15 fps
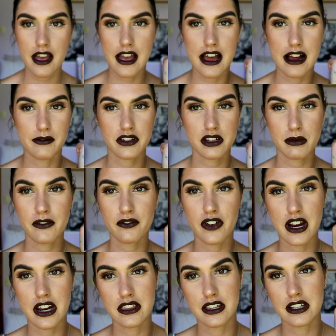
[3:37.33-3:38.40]
and I've just been
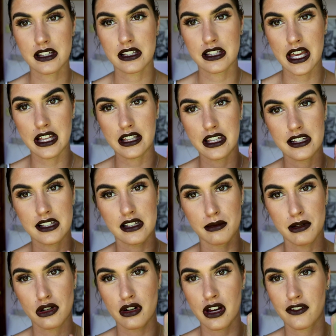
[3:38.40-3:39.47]
finding this lately since
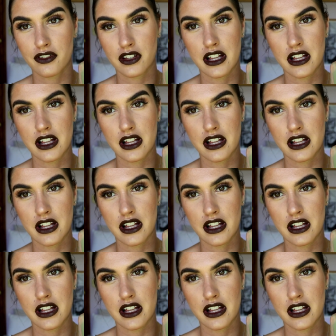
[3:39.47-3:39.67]
we've been trying for